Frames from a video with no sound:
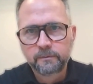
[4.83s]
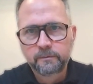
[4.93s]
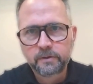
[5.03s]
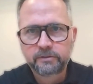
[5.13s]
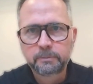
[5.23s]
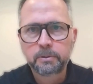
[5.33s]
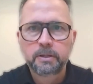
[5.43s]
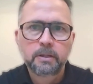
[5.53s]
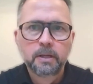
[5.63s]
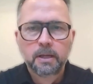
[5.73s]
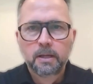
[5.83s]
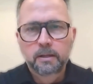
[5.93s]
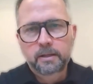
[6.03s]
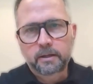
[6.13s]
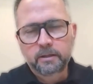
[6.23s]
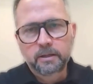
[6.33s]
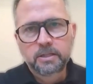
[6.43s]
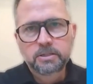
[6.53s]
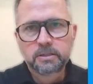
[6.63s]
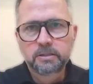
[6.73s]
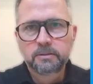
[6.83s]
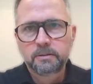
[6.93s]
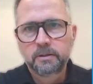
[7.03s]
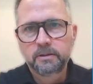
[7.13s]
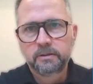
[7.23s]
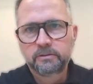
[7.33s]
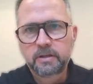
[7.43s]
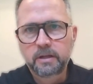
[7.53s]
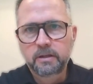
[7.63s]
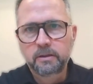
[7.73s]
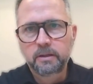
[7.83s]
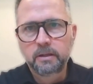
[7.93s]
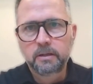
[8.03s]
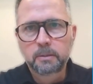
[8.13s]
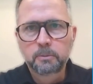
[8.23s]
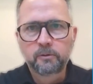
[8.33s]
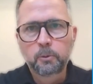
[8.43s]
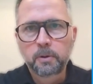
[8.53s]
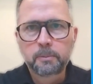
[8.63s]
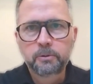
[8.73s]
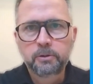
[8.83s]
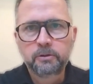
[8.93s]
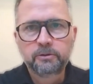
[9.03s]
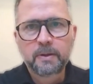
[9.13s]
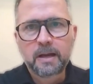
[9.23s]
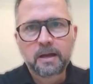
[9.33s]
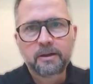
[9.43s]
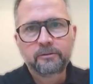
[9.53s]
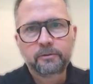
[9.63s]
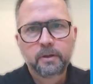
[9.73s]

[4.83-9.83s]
Very simply, calculation is take the number of open opportunities you have